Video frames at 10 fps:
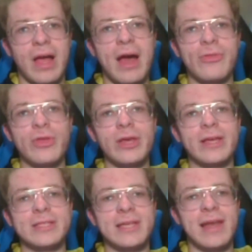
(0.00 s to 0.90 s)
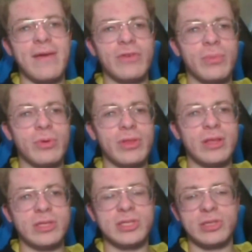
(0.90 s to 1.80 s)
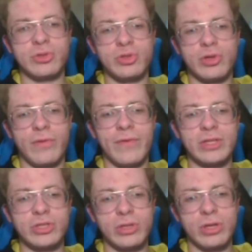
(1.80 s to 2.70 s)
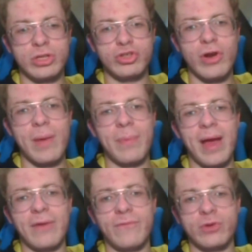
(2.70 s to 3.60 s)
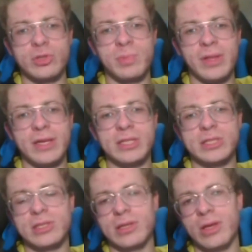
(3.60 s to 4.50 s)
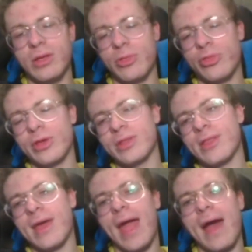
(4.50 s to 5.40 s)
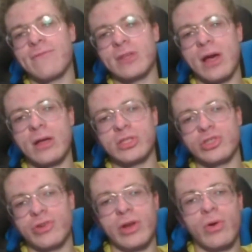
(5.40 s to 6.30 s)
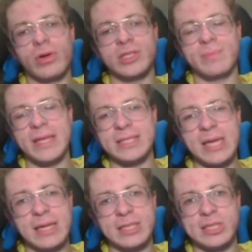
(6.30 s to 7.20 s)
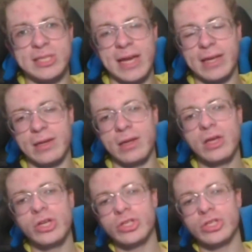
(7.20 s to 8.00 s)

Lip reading: it's inevitable that the Sixers are eventually going to drop out of first place. The thing that they have to concentrate on is maintaining second.